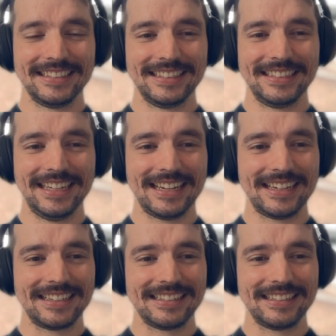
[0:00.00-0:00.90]

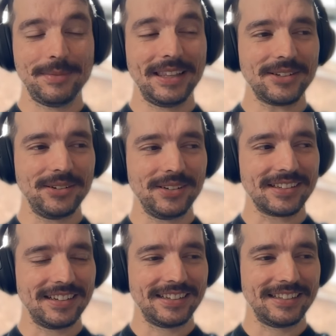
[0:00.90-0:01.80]
Yeah, I mean that's all
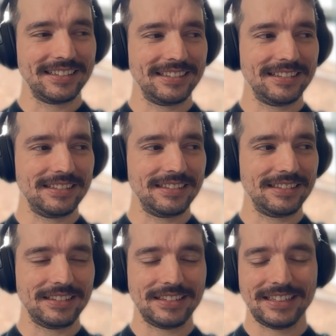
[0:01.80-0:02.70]
exciting. Uh,
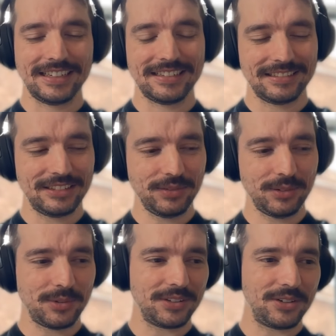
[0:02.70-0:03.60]
again, love the
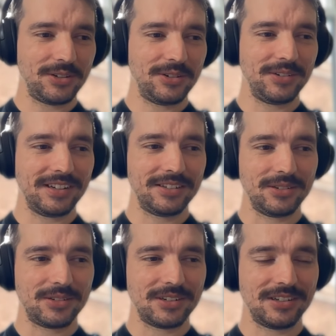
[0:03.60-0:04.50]
work that you're doing at
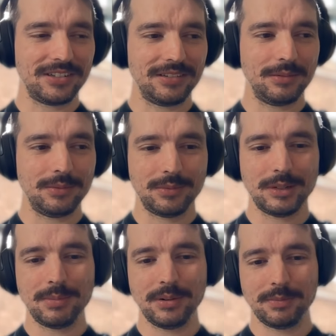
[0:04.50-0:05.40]
TLDraw. We're
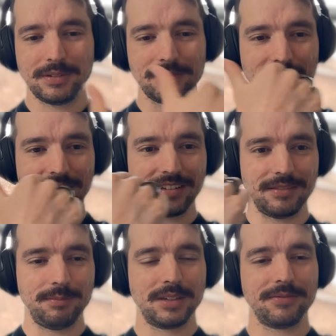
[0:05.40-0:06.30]
both big
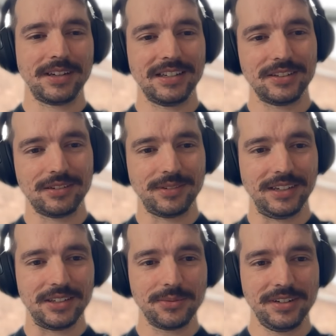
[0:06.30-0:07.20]
big fans of Ink
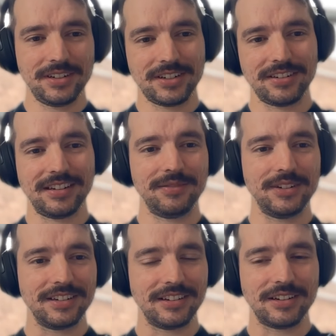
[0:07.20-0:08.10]
and Switch. They've
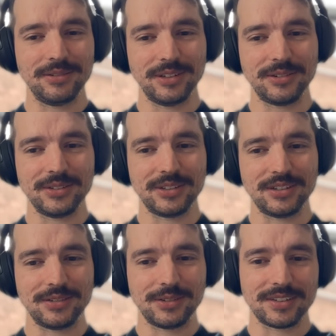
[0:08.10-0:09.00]
done a lot of really cool stuff.
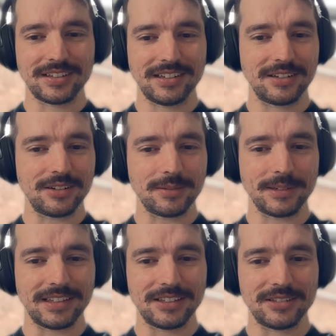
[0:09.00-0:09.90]
So excited to talk about
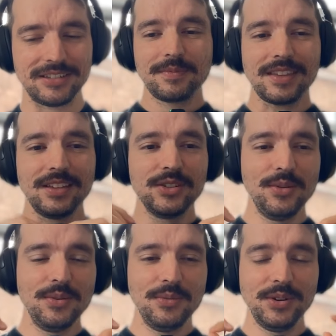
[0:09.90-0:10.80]
that too.
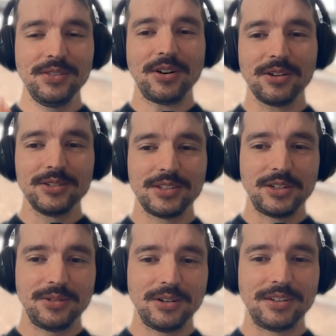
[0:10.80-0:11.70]
So one of the articles that
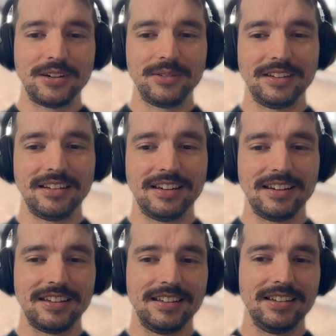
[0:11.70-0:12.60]
you wrote that I really
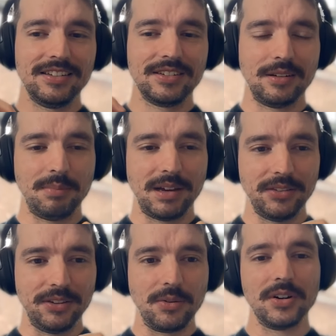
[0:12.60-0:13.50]
like is
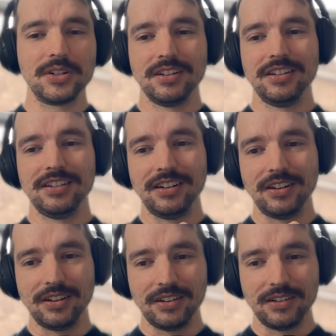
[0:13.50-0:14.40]
about the origin
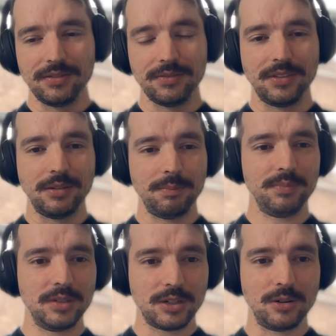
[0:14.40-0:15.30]
of the
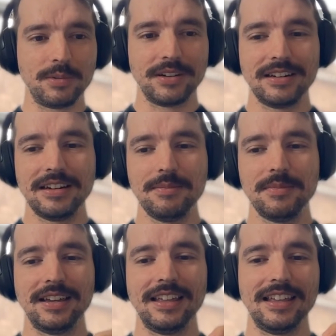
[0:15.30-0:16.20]
TodePond
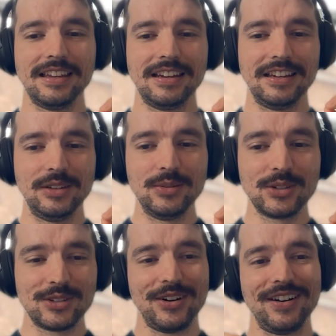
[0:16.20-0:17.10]
name, and you
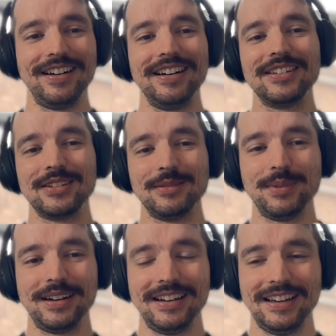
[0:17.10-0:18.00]
start
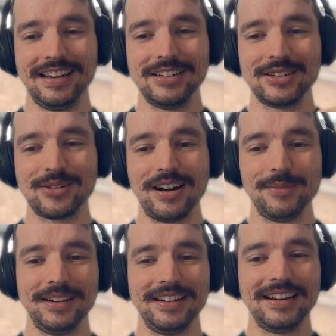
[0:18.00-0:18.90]
by
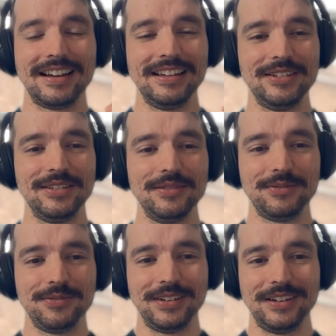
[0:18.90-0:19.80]
describing kind of
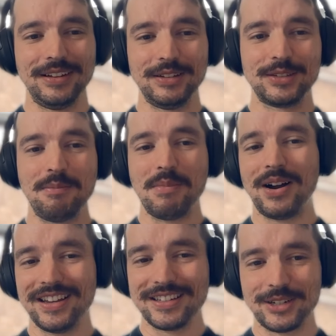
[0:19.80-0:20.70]
uh, some
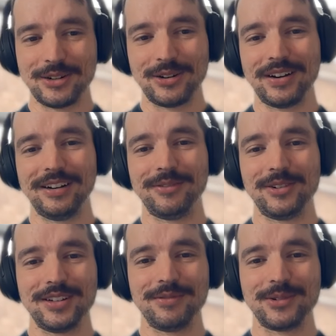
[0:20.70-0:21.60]
mods that you were writing for
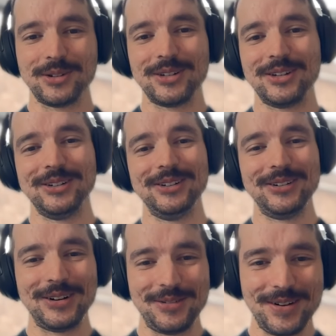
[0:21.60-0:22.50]
Team Fortress 2
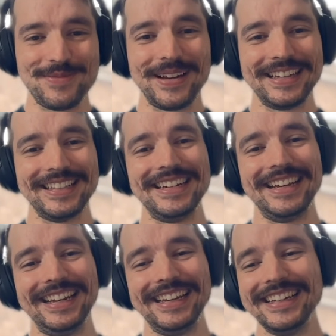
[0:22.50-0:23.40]
way back in the
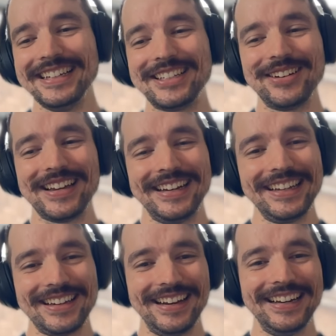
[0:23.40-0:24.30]
day. So can you
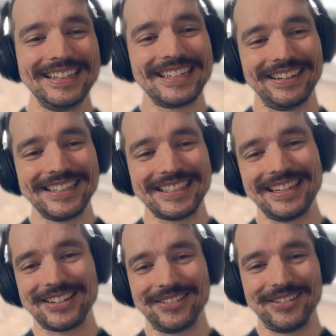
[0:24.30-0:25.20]
kind of tell us
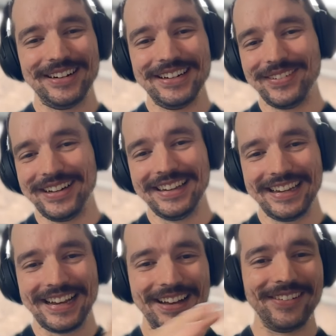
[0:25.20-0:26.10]
that story about
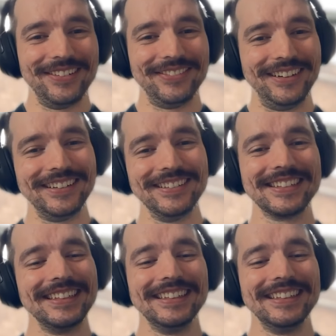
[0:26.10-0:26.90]
like how it evolved?